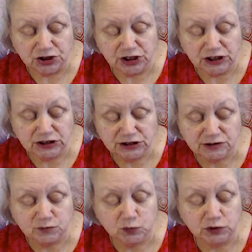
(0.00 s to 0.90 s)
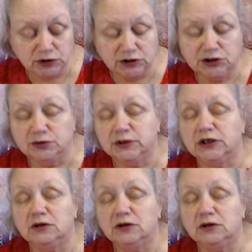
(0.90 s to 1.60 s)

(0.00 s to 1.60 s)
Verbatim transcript: need some work doing